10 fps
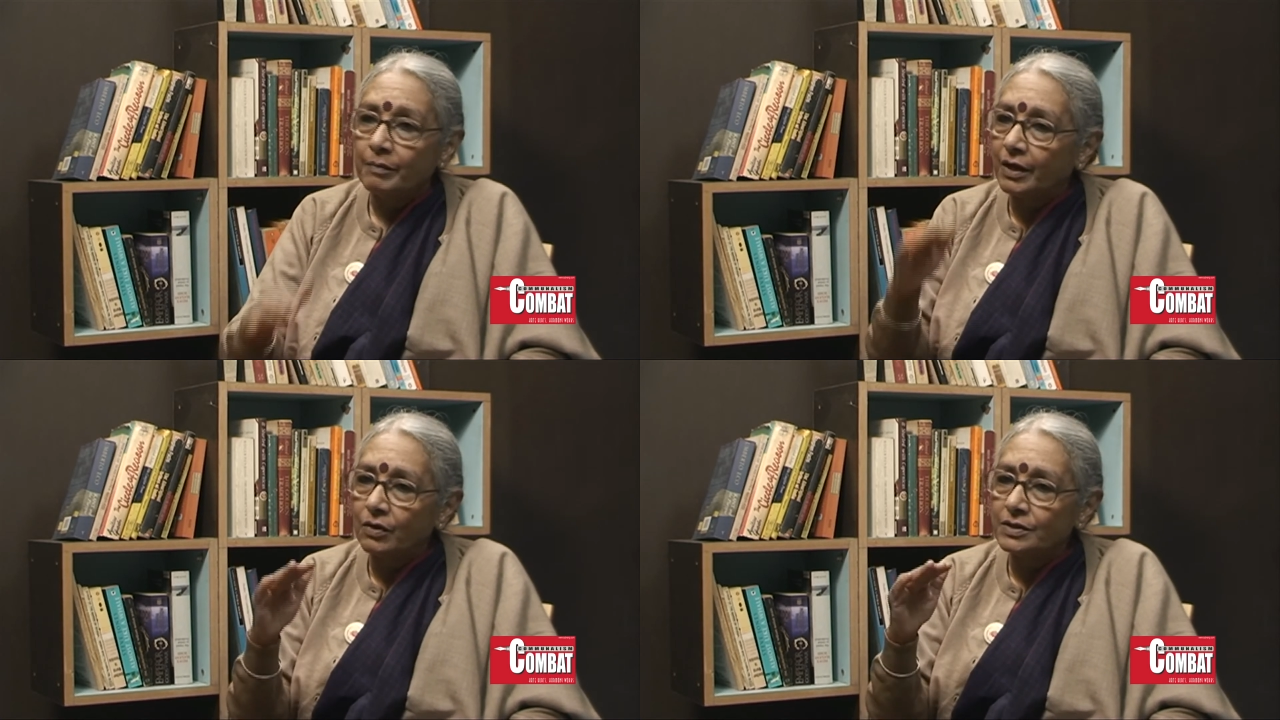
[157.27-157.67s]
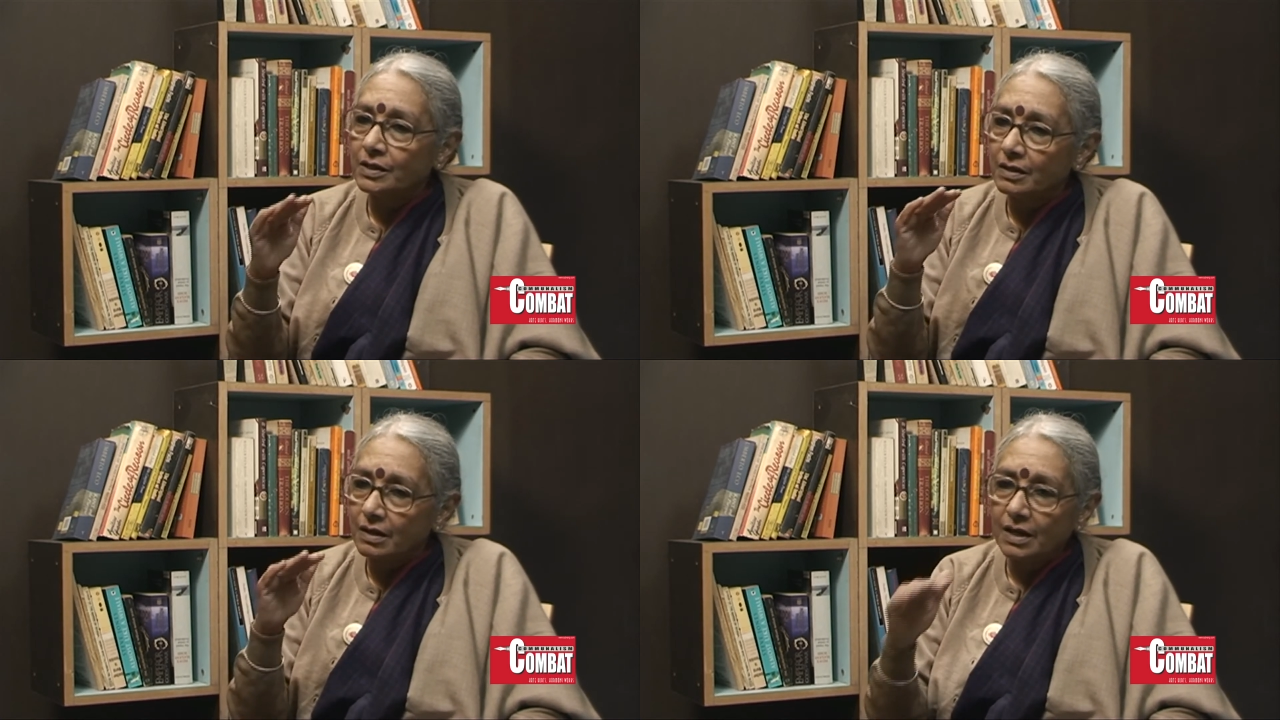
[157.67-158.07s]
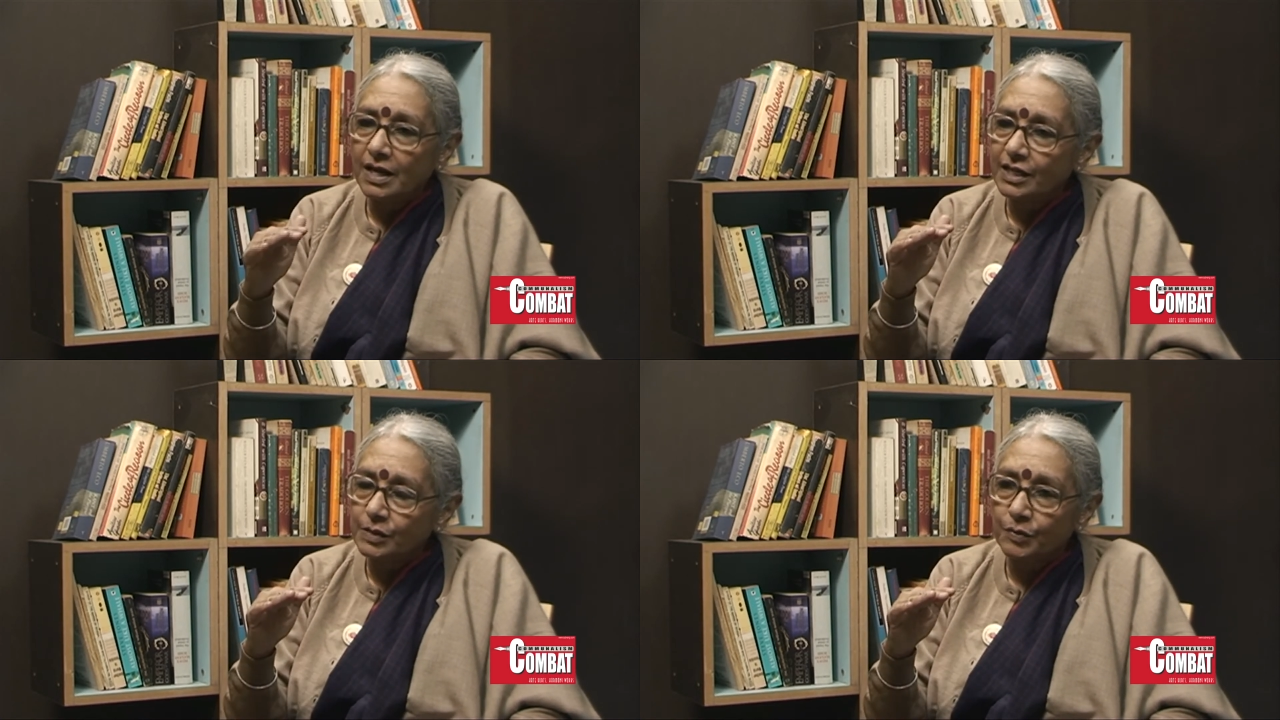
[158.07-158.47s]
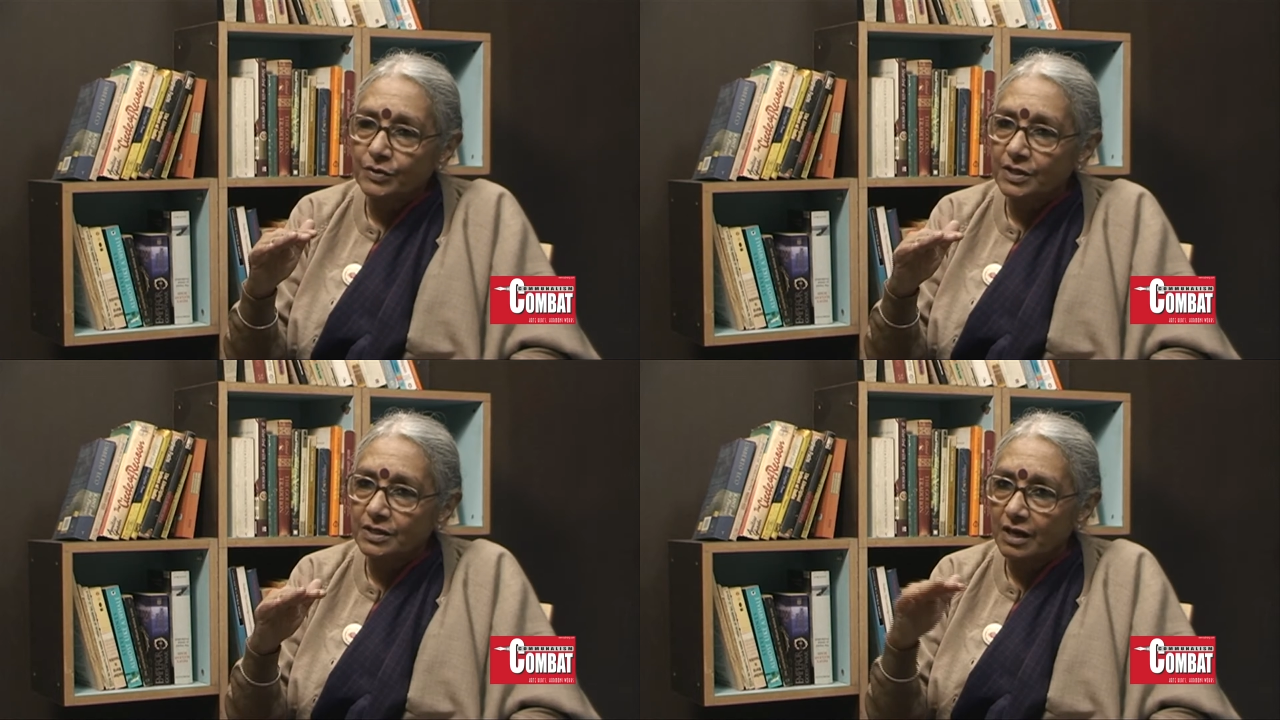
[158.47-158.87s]
because it really
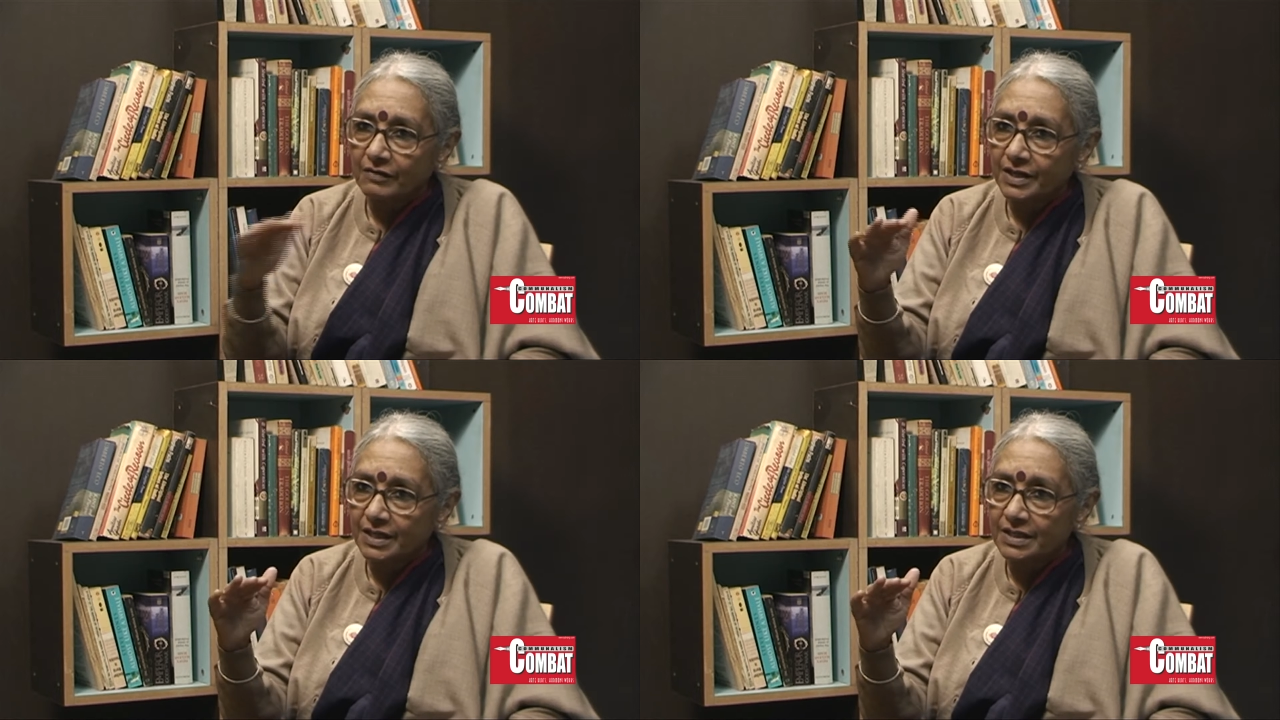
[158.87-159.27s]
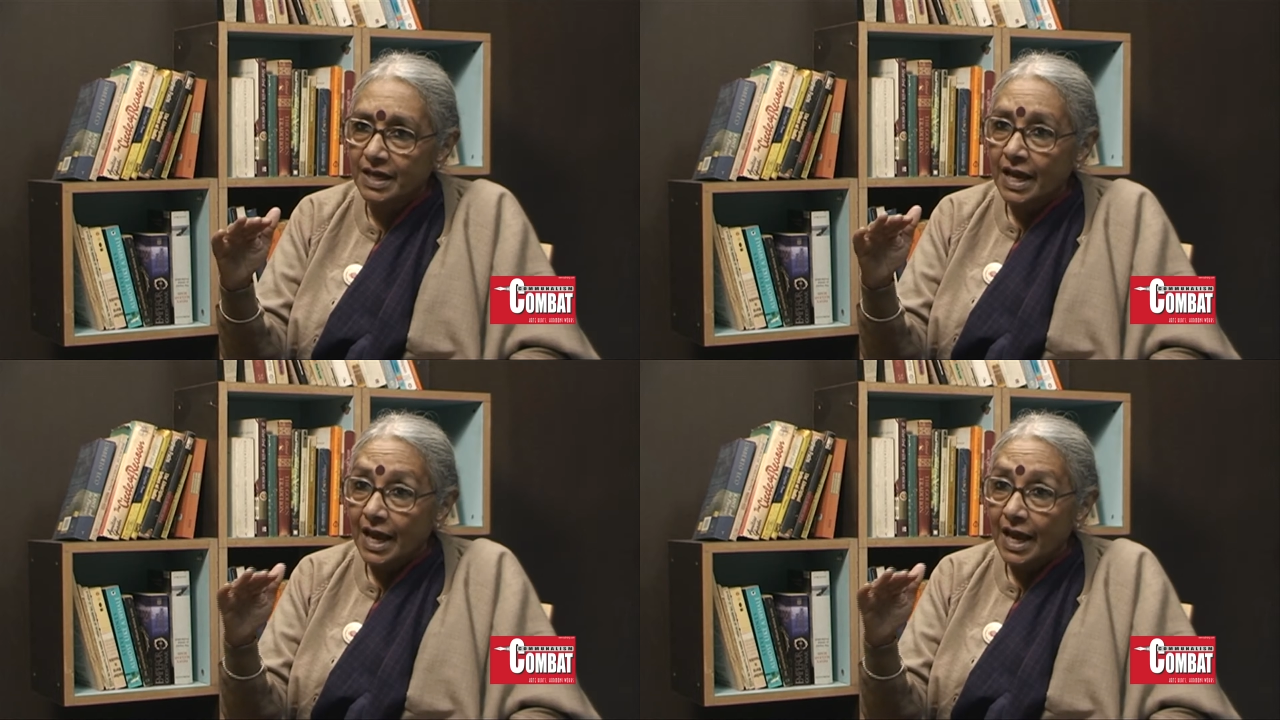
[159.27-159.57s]
exposes governance.